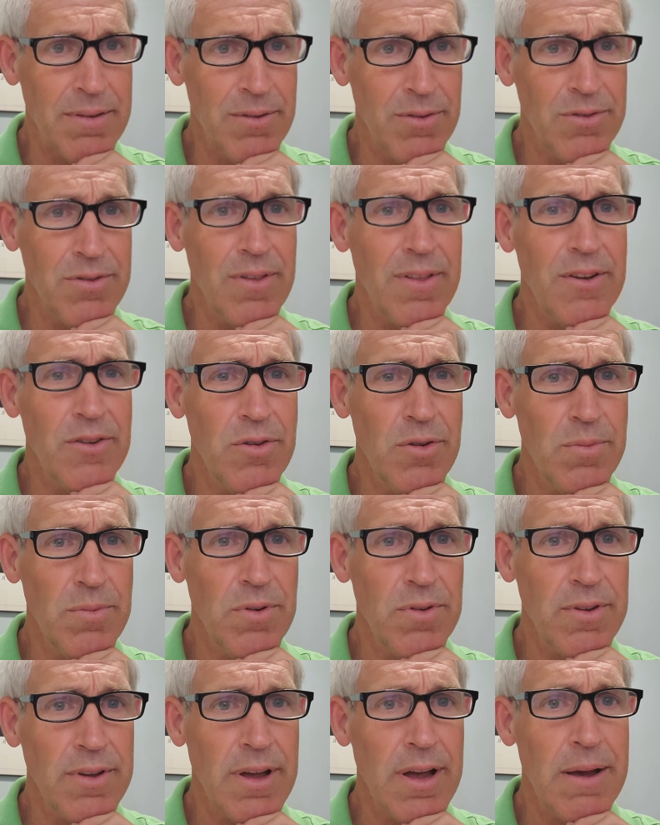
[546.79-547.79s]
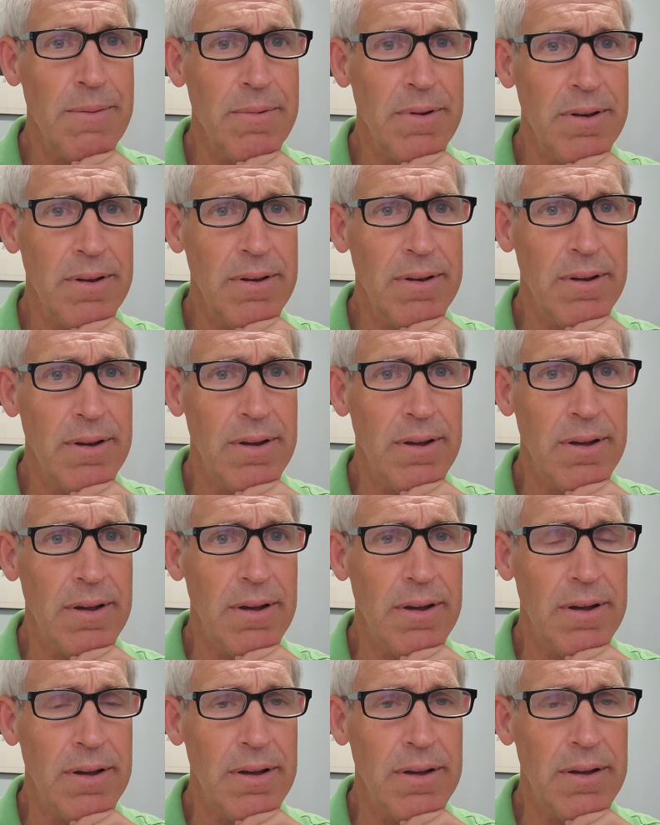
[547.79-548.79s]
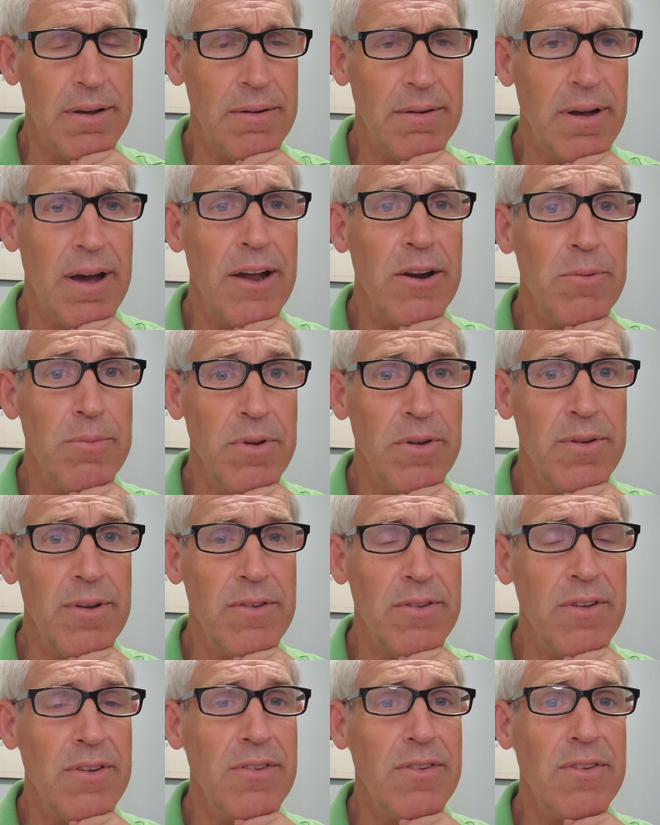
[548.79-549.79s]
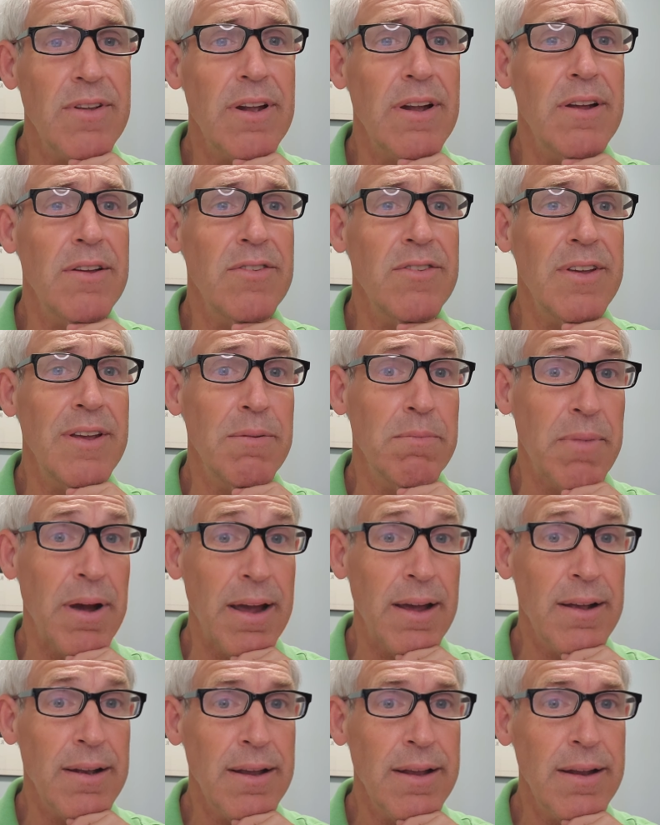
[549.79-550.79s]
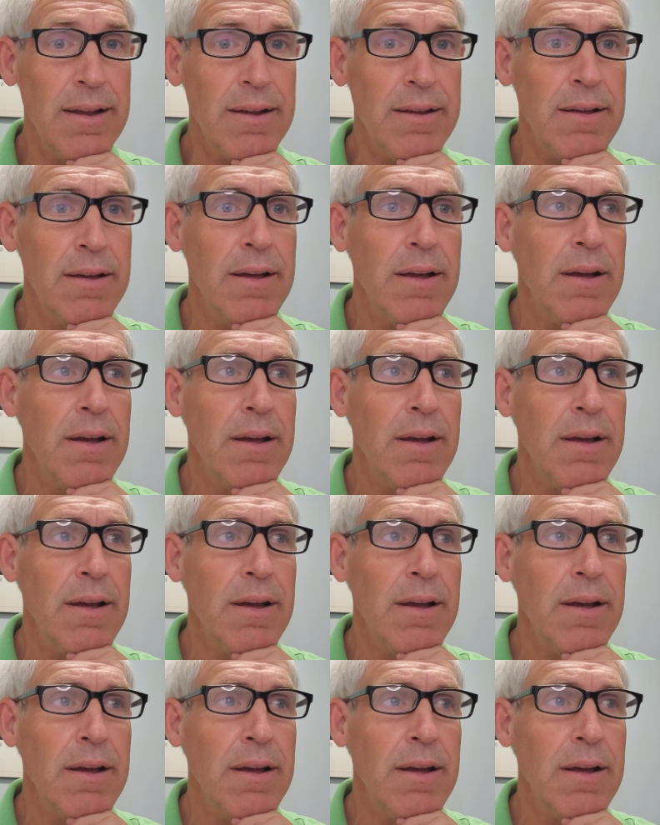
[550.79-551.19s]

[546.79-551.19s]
Those are the 2 most common autoimmune diseases that I see in my clinic.